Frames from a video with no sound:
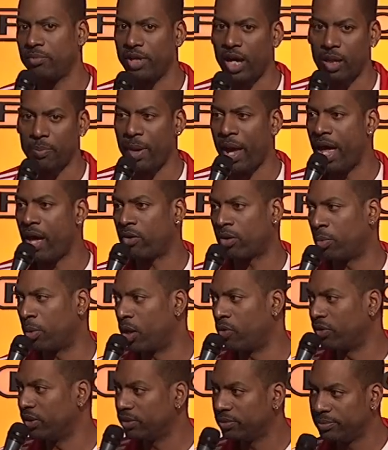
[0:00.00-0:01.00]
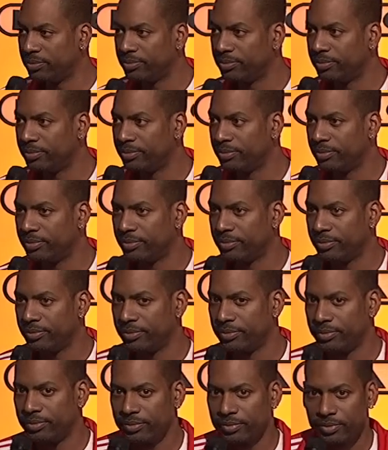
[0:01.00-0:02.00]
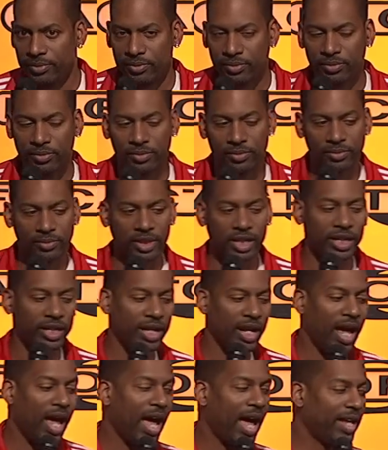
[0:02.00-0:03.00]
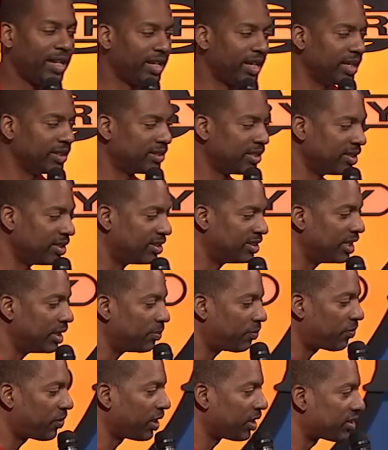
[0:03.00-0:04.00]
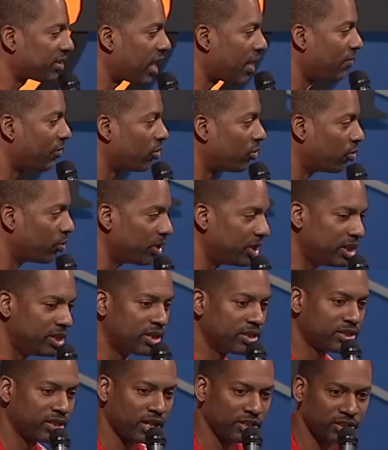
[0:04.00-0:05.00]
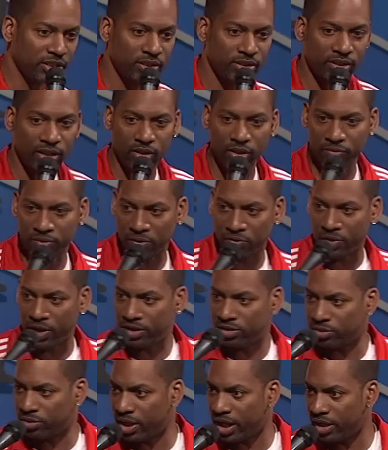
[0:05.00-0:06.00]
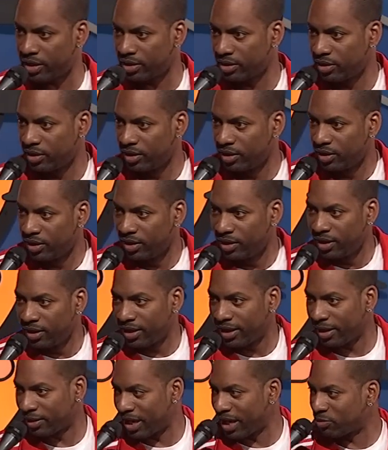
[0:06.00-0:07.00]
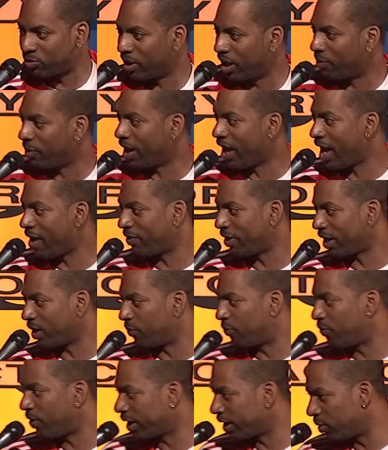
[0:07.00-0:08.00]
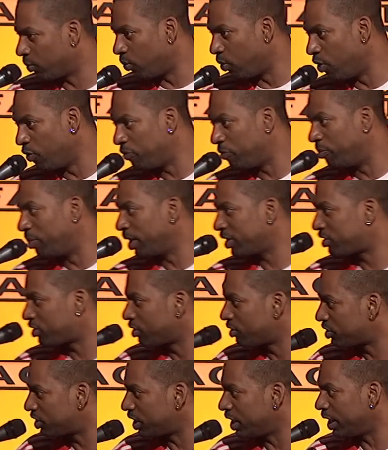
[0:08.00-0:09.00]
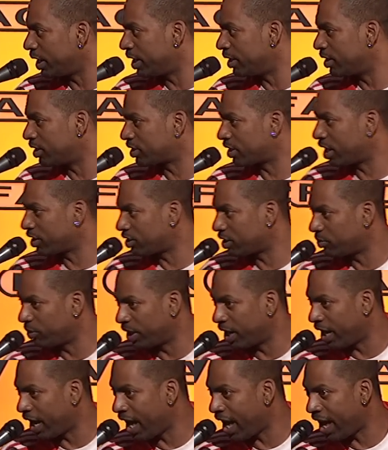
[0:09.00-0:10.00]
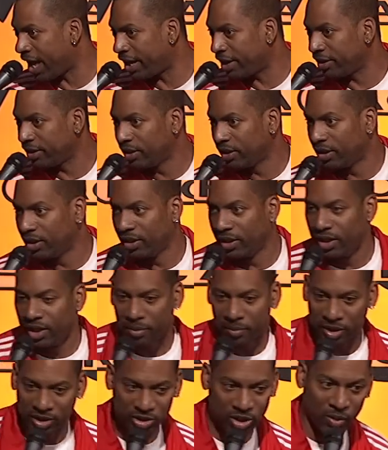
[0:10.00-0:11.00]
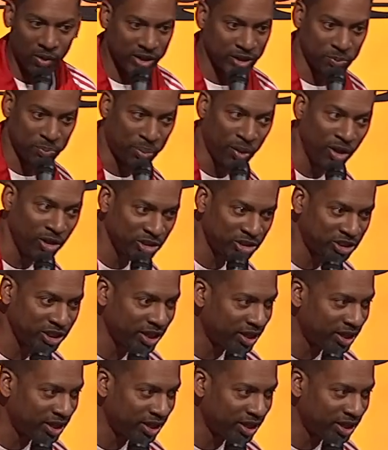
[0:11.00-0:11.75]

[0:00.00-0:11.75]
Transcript: Got a pound coming over. Then they get high and they get into these deep philosophical weed discussions. I don't know if your friends do that. Like, that's when they want to have like a Wolf Blitzer CNN discussion when they high. But it's always bullshit.